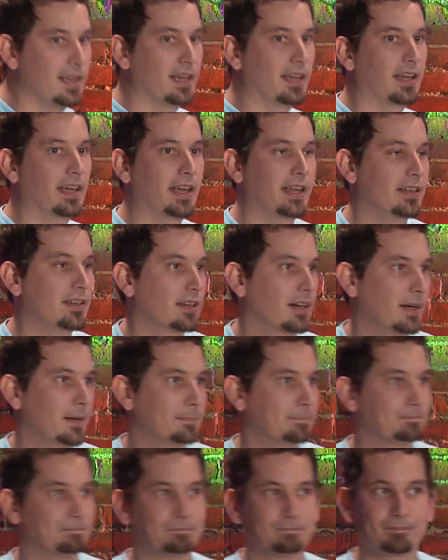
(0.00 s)
And
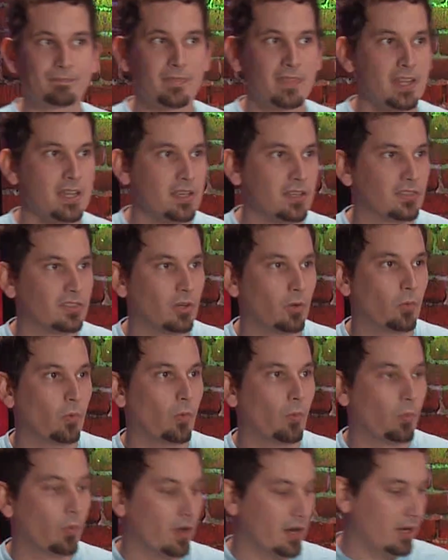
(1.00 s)
um, so
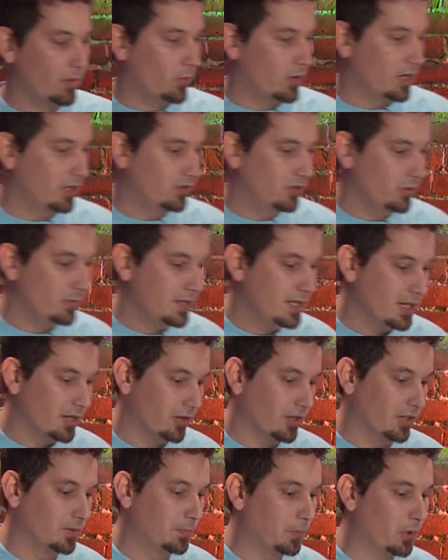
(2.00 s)
what I want to do here
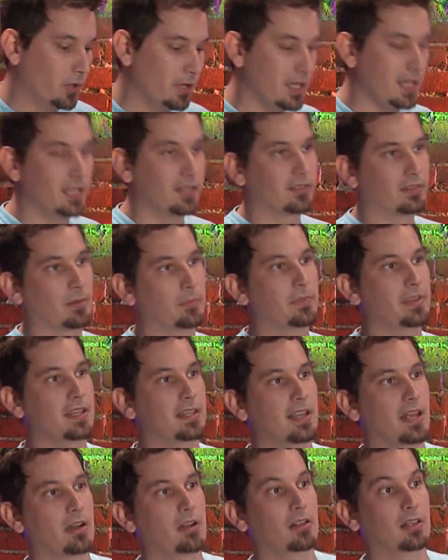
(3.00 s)
is put in something
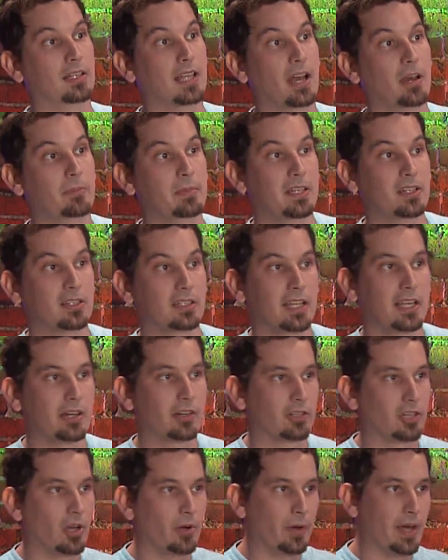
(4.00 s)
that'll allow me to later
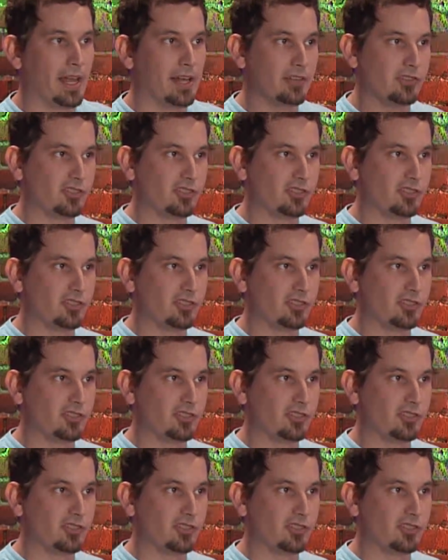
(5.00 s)
go ahead and